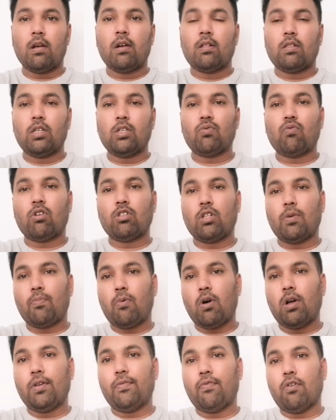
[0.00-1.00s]
This was the
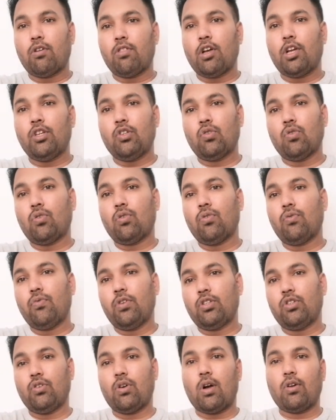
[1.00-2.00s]
point for the indoor
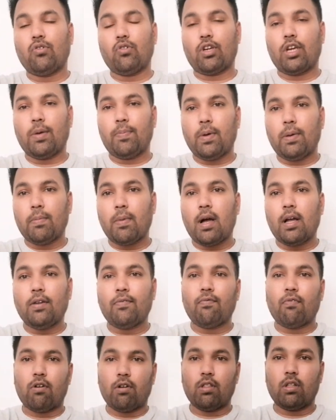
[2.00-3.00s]
which you have to keep in
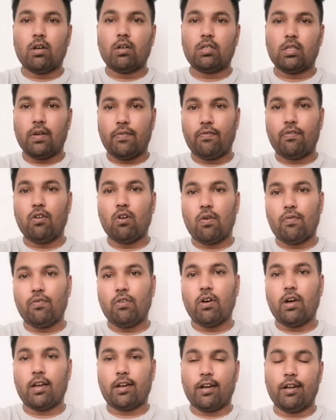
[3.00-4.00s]
mind for the safety of
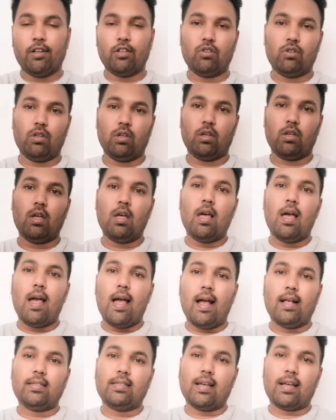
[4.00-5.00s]
your air conditioning.
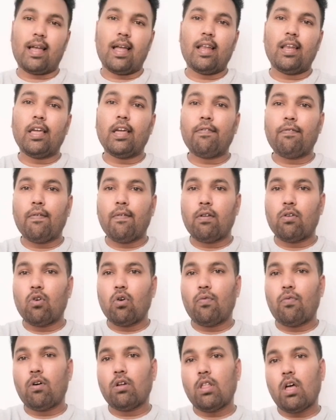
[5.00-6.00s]
And second, if you will
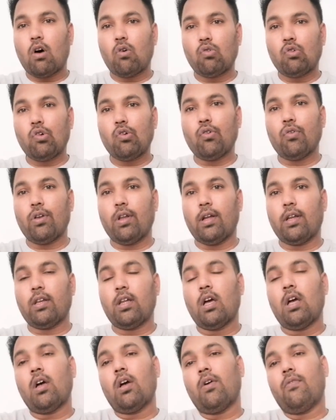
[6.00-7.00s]
go for the outdoor unit,
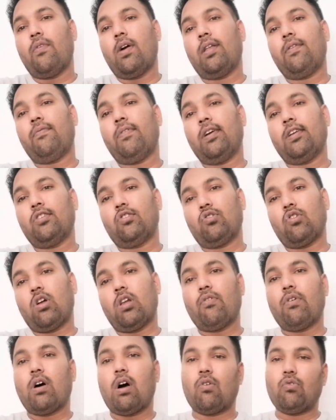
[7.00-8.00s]
when we install
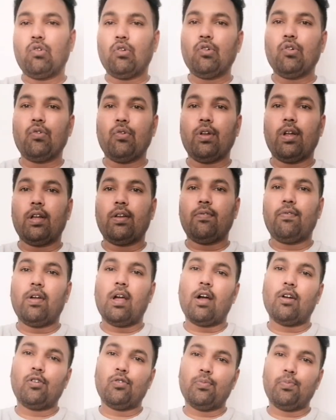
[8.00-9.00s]
our outdoor unit, we
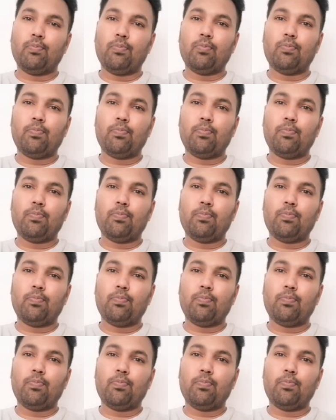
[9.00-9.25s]
have to